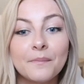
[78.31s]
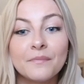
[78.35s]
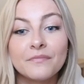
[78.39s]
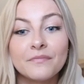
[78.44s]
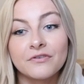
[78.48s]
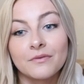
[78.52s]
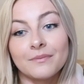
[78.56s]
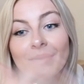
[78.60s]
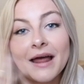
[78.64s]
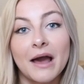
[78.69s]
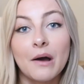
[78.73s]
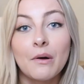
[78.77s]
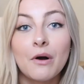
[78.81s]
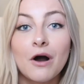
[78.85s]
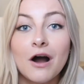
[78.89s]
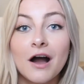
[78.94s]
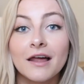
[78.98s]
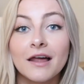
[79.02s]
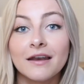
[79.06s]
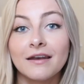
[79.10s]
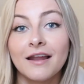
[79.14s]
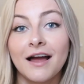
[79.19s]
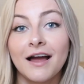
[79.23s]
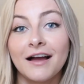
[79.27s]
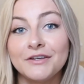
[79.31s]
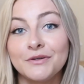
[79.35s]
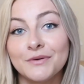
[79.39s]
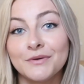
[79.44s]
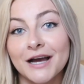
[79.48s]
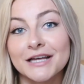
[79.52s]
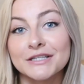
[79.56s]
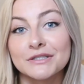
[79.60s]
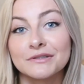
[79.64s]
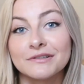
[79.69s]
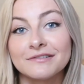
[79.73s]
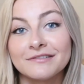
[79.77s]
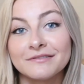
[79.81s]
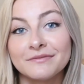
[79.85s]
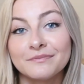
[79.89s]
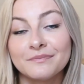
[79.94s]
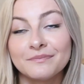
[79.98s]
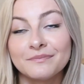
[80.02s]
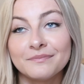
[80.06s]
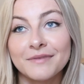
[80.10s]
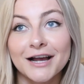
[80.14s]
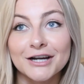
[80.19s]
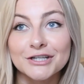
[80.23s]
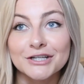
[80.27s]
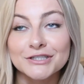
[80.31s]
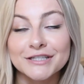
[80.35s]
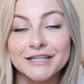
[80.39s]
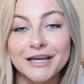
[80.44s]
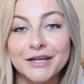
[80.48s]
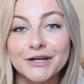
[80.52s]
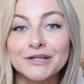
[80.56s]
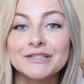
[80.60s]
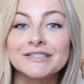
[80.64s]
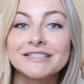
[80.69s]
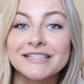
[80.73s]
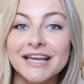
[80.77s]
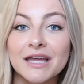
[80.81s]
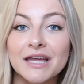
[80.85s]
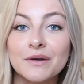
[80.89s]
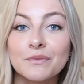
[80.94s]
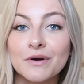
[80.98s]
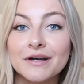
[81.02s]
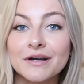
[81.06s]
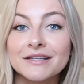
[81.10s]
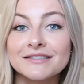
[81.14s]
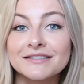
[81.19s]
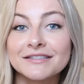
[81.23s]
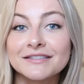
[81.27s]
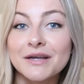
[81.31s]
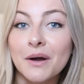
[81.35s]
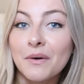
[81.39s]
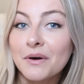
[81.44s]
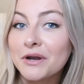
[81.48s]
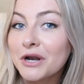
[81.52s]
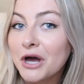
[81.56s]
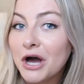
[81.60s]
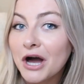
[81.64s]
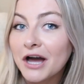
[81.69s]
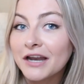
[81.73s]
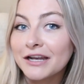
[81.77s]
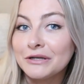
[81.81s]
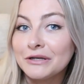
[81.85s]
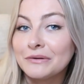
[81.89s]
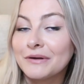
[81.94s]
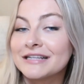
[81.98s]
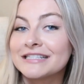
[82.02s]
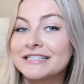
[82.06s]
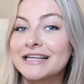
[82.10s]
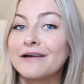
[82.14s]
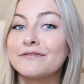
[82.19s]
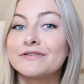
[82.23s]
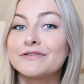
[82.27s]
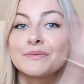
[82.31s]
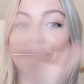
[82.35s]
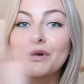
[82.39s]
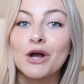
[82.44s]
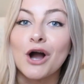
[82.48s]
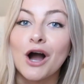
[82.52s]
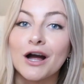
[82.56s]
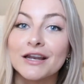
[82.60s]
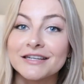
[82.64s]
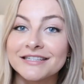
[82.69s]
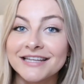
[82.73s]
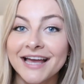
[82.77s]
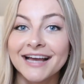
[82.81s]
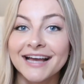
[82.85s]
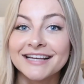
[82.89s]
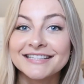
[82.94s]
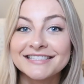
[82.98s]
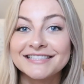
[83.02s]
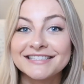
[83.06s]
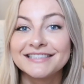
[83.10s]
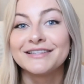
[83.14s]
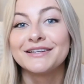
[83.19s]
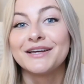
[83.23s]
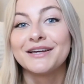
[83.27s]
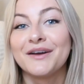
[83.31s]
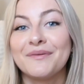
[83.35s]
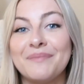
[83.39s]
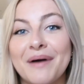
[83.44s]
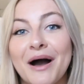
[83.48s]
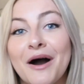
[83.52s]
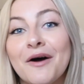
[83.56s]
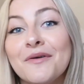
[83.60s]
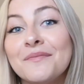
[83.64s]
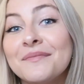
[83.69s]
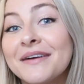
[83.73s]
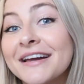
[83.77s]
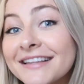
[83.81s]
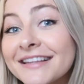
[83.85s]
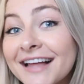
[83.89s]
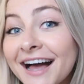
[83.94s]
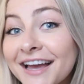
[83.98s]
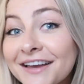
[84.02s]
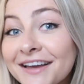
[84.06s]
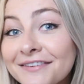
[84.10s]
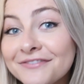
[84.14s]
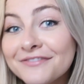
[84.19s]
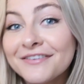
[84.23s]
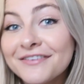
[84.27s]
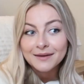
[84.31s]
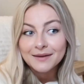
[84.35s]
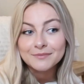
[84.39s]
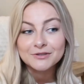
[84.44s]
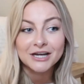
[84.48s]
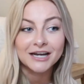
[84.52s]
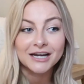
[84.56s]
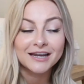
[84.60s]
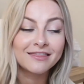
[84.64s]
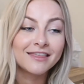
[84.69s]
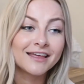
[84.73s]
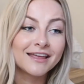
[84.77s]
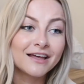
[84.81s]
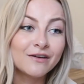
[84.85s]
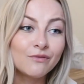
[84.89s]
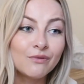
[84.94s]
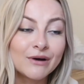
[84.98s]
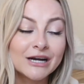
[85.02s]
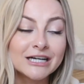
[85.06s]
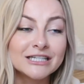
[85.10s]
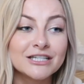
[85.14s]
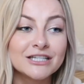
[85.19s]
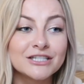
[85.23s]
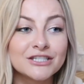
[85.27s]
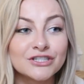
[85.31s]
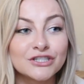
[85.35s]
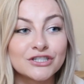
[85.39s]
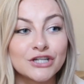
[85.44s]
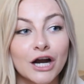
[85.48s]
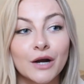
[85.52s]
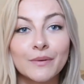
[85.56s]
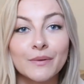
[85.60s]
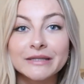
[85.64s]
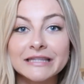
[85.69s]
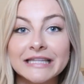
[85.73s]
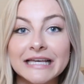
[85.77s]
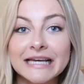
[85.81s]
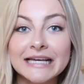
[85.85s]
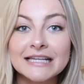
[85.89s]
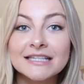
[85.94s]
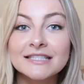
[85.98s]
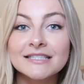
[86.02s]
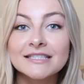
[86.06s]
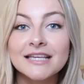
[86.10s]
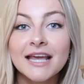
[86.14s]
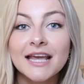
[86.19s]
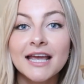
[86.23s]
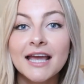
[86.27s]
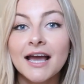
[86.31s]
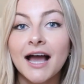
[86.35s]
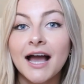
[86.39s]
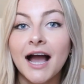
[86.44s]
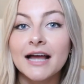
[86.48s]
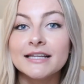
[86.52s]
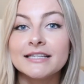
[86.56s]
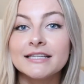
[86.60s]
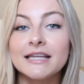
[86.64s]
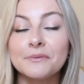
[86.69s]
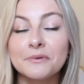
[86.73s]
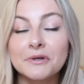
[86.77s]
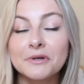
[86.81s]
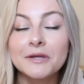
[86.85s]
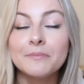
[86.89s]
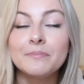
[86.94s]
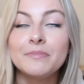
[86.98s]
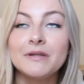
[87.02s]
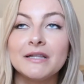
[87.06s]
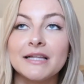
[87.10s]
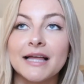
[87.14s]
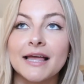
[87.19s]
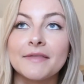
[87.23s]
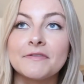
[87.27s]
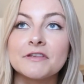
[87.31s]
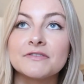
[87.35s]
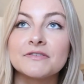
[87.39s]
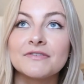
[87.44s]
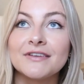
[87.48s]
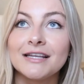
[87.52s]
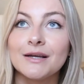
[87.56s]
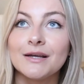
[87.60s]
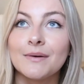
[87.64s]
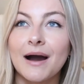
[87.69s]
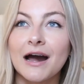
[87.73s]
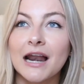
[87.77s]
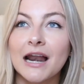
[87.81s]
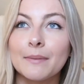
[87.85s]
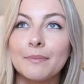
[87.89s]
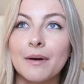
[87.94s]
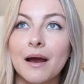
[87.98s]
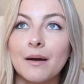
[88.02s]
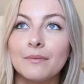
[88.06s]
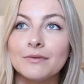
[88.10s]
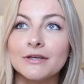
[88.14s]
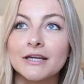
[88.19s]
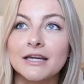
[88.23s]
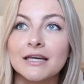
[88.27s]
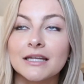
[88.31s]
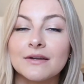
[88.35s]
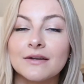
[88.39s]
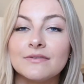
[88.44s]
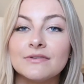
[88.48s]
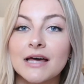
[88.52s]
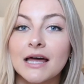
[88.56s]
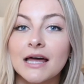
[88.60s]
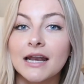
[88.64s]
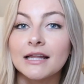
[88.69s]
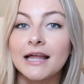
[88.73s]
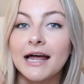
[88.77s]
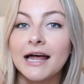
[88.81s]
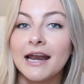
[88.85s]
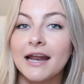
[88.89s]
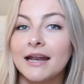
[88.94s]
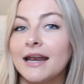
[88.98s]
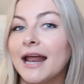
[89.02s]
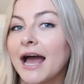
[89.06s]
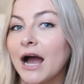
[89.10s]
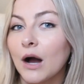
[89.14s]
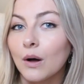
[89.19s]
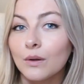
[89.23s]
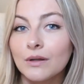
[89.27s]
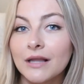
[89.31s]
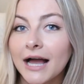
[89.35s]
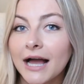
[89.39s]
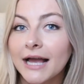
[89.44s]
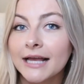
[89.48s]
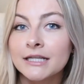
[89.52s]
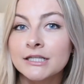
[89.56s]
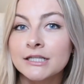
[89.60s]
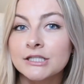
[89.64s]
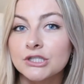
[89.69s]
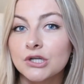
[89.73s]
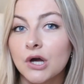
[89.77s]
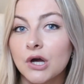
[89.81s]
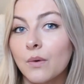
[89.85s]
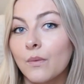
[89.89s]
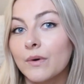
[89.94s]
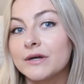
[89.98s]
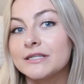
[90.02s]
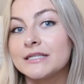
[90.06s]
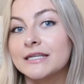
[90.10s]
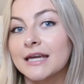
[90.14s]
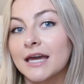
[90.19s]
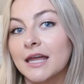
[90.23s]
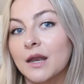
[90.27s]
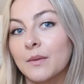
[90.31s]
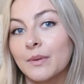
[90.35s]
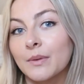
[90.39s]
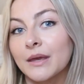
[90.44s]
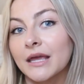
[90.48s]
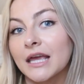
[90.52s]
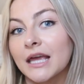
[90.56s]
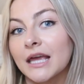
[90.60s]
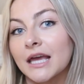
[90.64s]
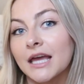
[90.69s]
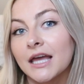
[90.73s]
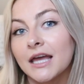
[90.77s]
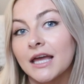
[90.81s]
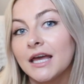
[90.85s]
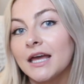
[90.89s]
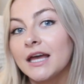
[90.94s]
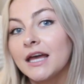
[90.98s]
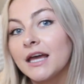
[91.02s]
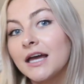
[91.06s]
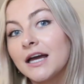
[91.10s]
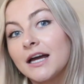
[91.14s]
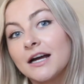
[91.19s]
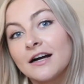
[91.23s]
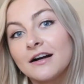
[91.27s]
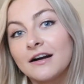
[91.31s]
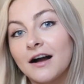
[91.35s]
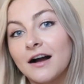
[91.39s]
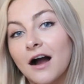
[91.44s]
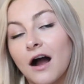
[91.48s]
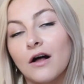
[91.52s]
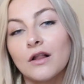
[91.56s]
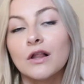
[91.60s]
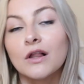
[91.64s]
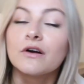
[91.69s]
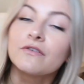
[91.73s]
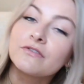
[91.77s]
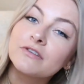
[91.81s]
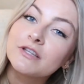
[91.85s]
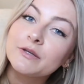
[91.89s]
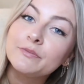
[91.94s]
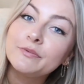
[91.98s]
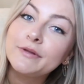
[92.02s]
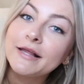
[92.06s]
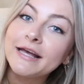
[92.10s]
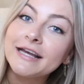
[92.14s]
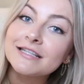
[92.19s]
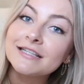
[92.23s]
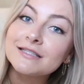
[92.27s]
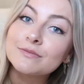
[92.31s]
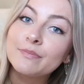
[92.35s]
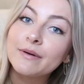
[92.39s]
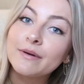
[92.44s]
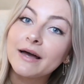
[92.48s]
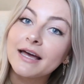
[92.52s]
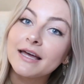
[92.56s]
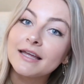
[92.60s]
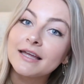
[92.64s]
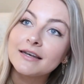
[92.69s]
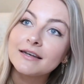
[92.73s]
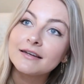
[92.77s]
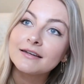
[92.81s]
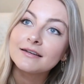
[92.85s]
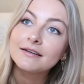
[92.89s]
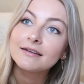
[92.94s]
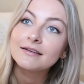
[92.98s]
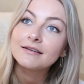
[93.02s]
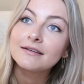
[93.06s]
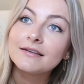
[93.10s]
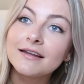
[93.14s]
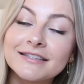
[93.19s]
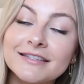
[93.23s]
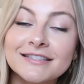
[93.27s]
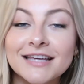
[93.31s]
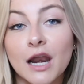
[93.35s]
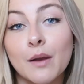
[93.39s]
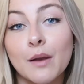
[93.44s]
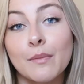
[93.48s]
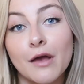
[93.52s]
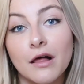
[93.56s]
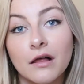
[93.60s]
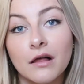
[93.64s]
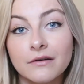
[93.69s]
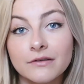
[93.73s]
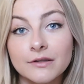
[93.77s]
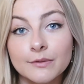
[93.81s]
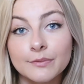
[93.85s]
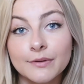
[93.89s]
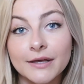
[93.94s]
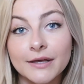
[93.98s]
from now on, you guys will actually understand what's going on and you guys have some context about my life. I'm trying to think of where to start with this. I didn't really plan this video out. I probably could have done an outline so it wasn't gonna be all over the place, but it's gonna be all over the